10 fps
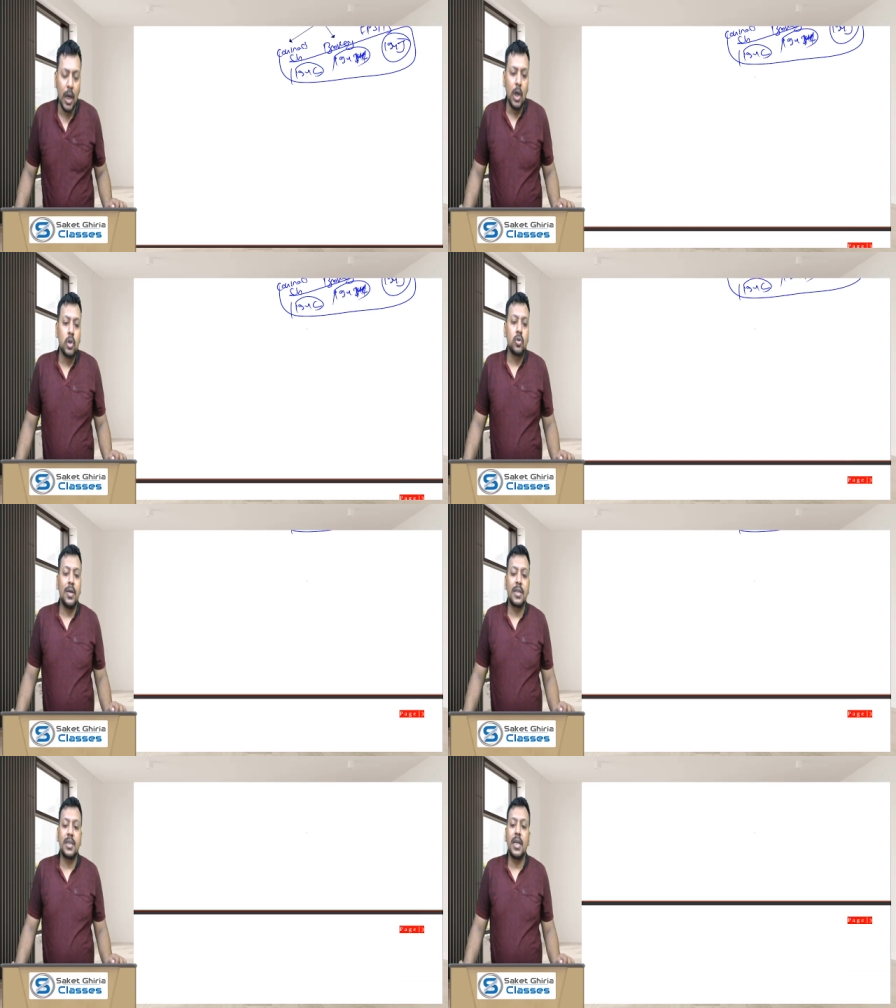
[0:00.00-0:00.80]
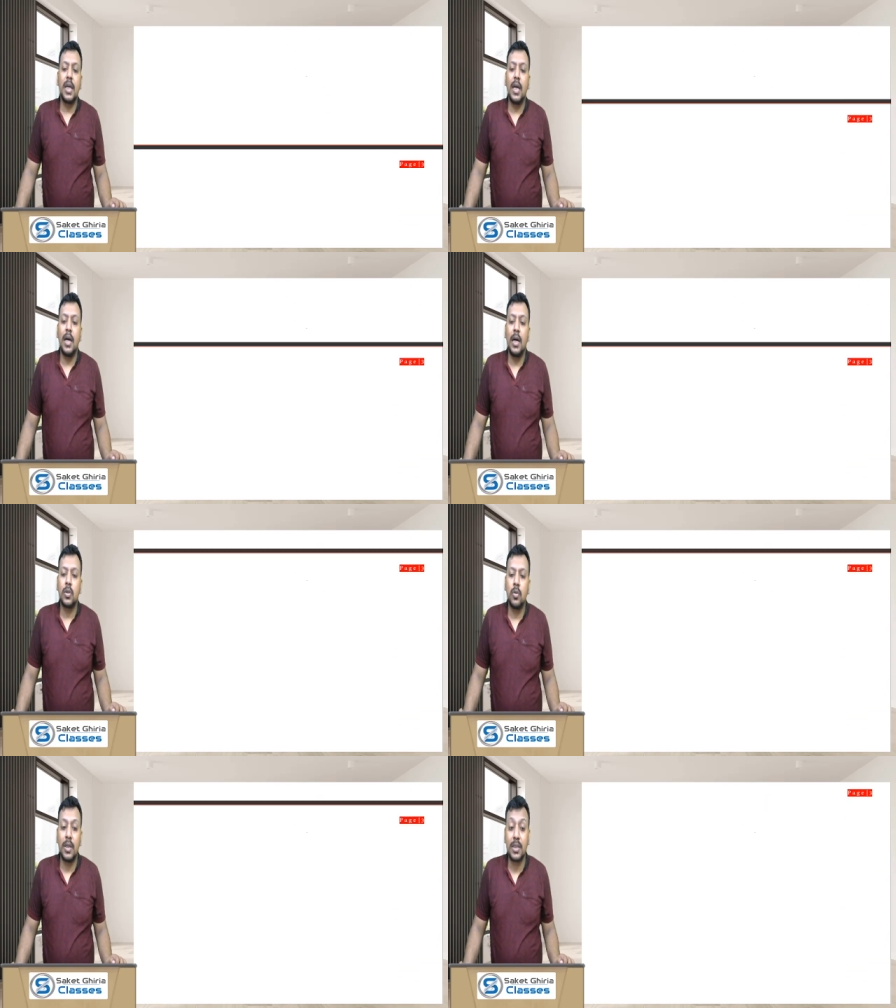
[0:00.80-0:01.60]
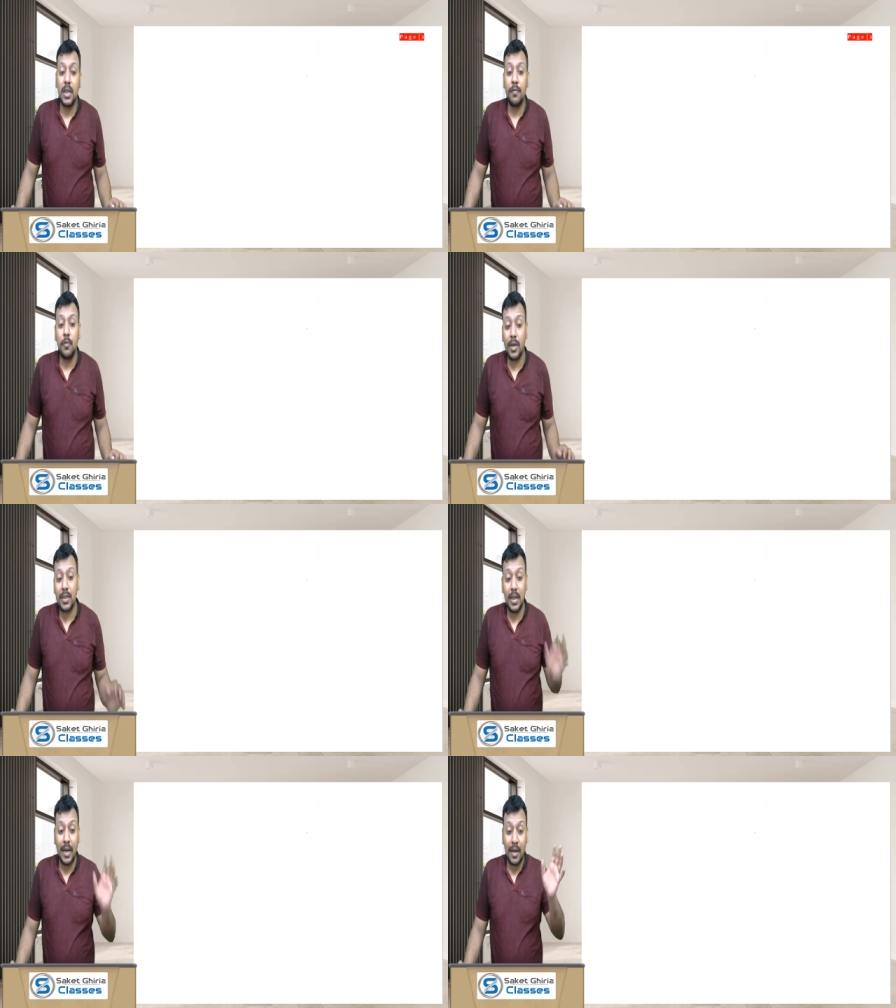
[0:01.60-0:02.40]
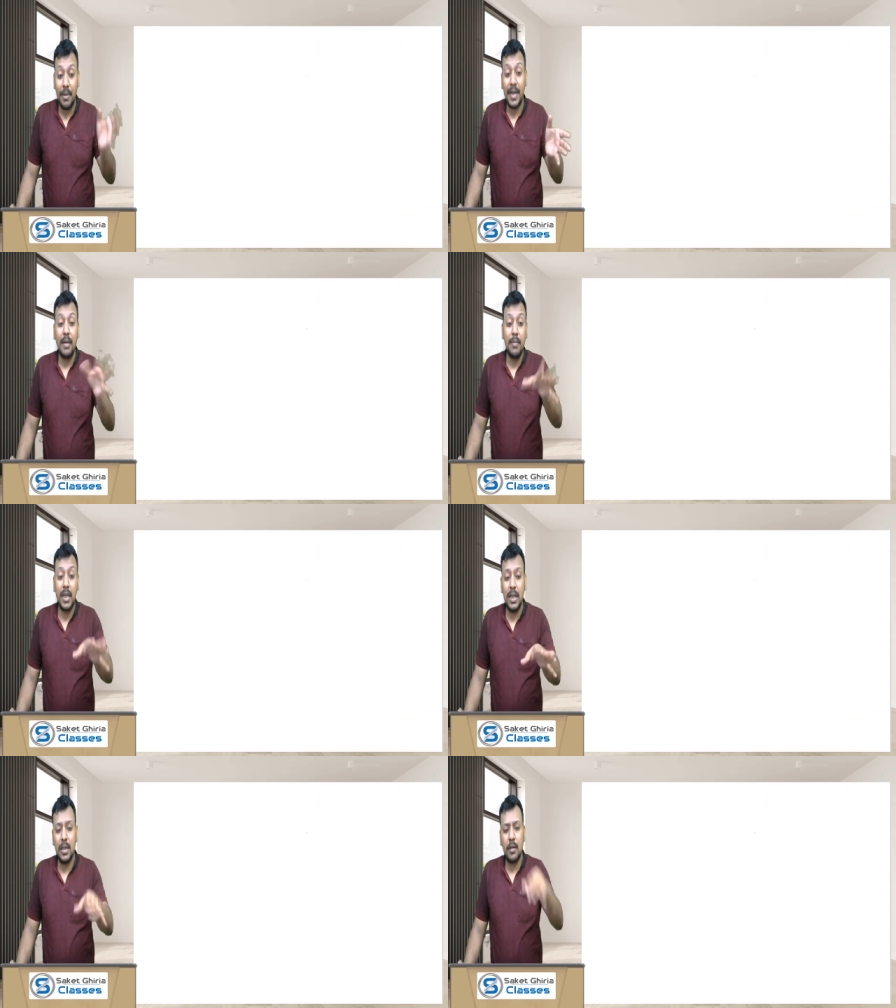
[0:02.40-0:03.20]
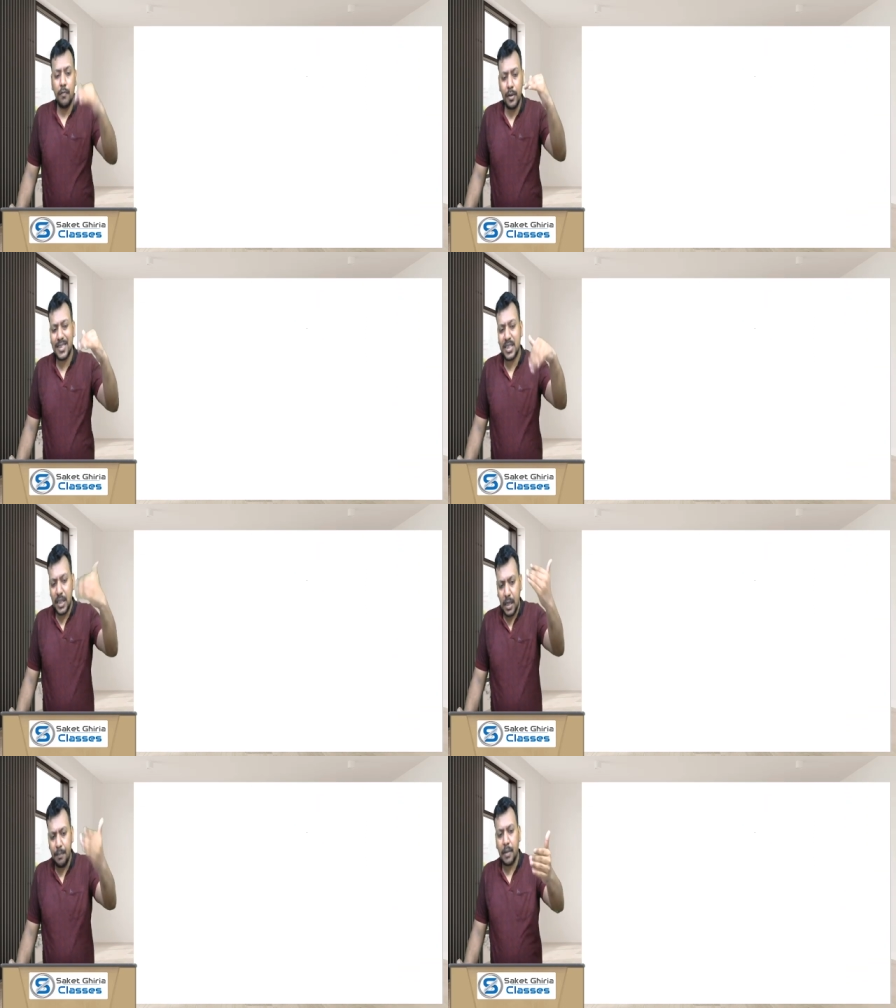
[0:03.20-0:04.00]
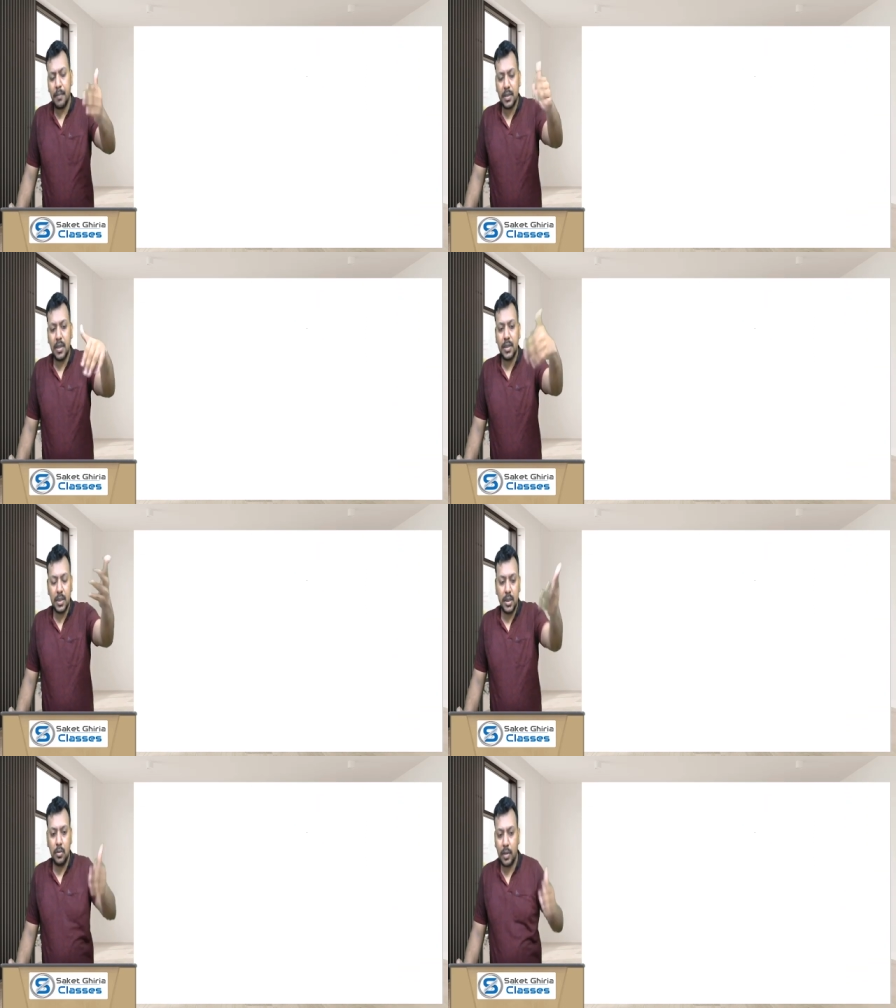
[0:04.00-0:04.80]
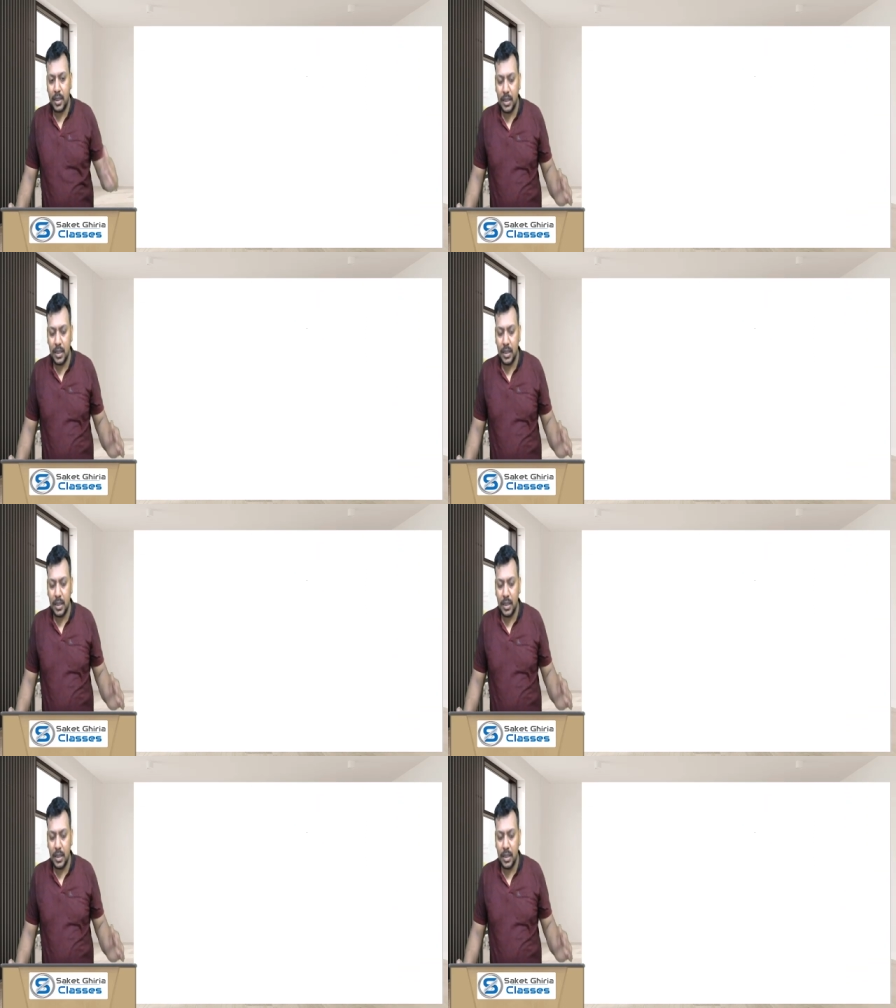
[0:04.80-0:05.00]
So let's say if you are remitting money for study purpose, let's say you are